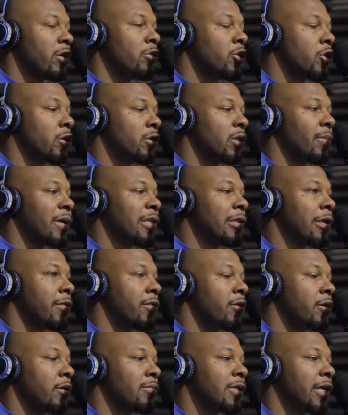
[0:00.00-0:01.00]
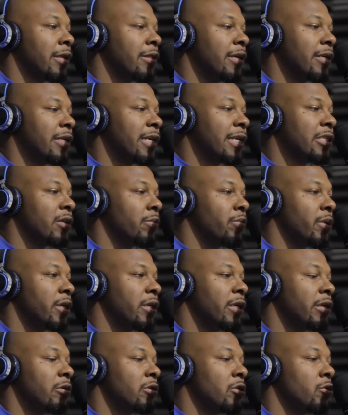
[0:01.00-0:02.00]
you talked about the thumbs, I think that's a
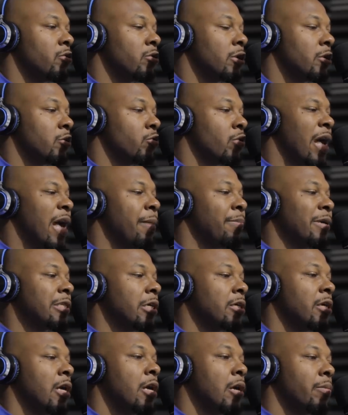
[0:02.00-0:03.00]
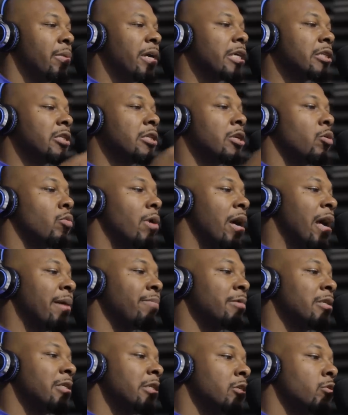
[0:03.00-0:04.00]
big deal too. The thumb game is, is, crazy. Because no, what
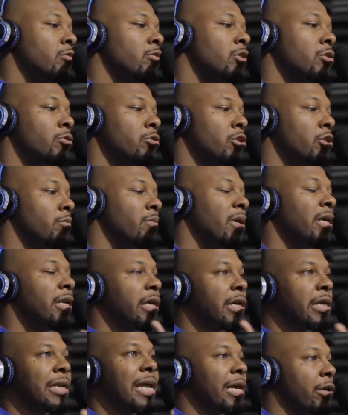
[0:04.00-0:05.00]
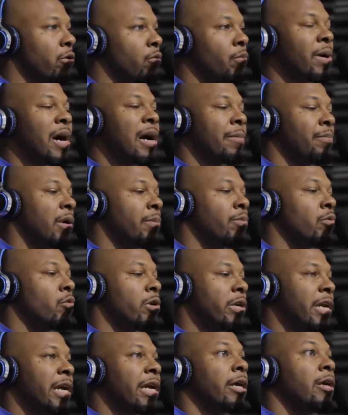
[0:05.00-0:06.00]
happens is on social media, like you pop up
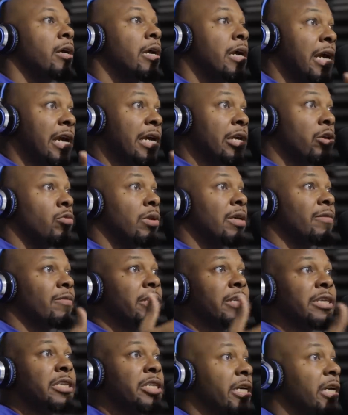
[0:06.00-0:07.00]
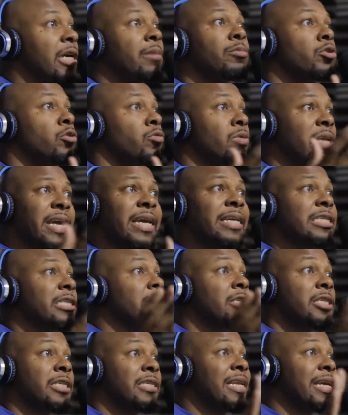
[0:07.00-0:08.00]
on there and you lifting the chick up and you
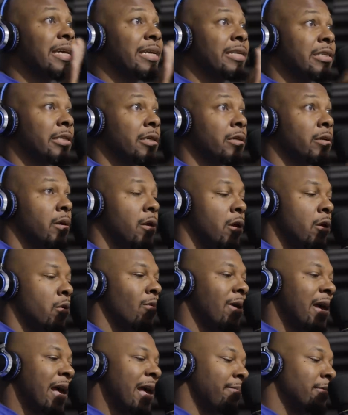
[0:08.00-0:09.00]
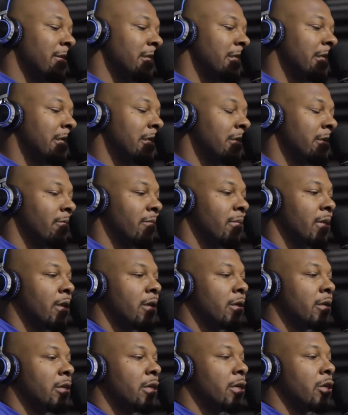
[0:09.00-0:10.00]
dancing, just dancing. What happens is
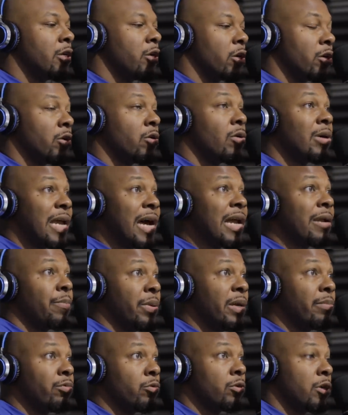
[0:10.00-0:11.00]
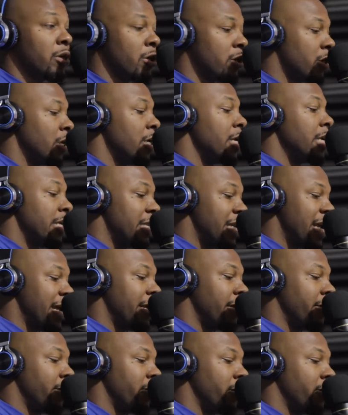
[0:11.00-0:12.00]
your girl, a lot of people, girl,
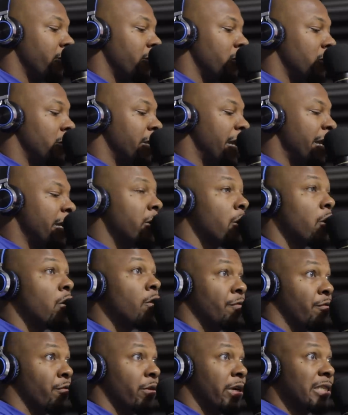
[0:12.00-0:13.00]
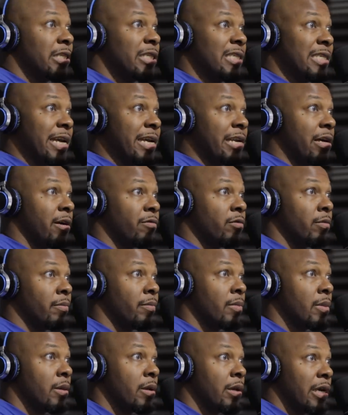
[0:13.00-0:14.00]
they their girlfriends, ten of
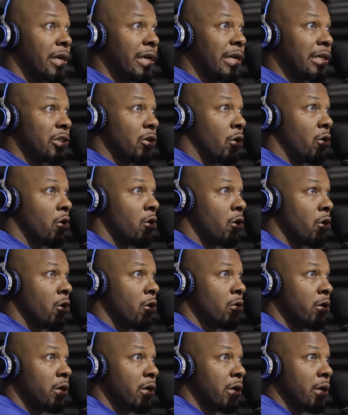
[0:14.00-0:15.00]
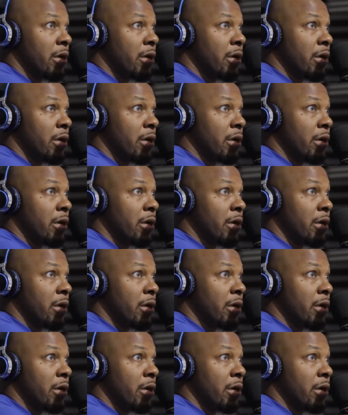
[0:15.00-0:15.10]
them, is all